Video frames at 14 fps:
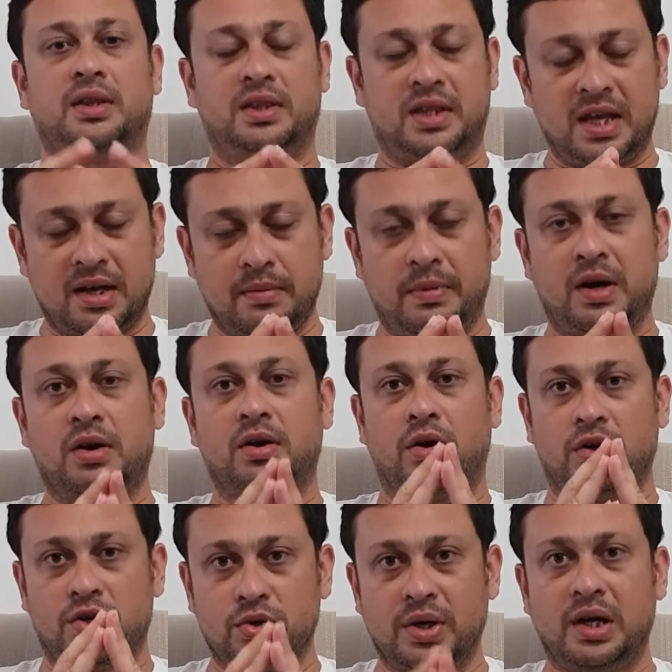think about or
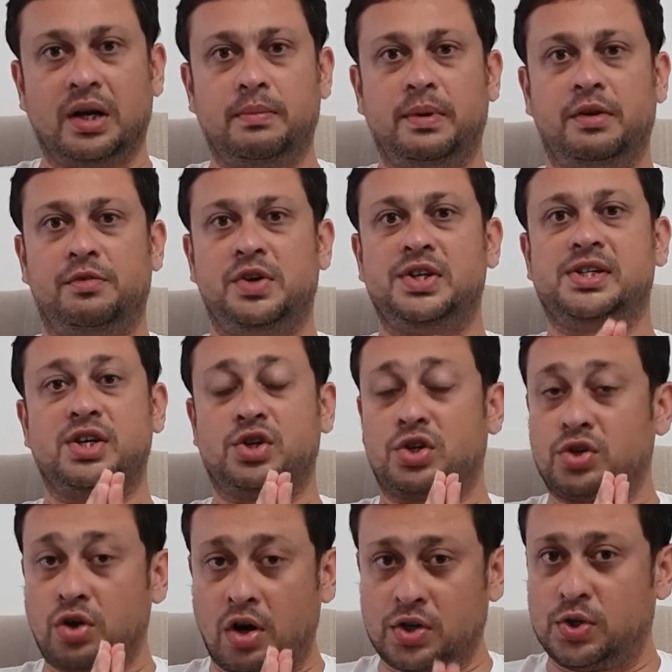do a little bit of research, or
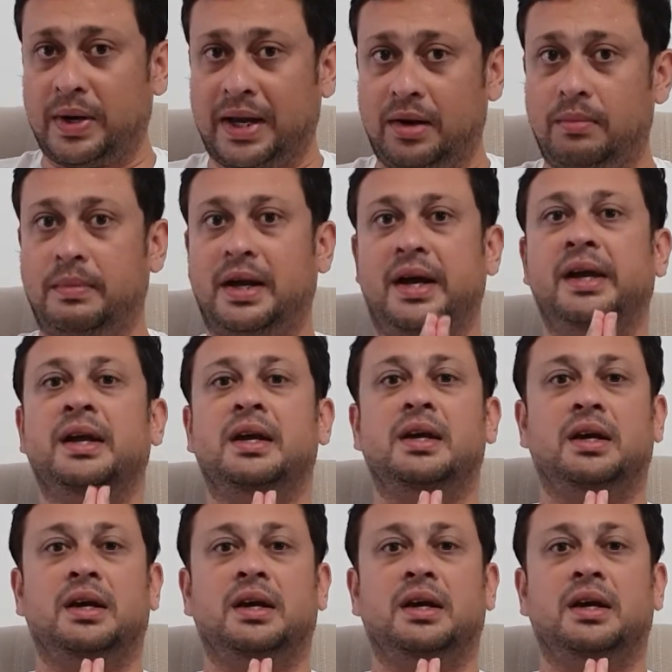talk to alumni,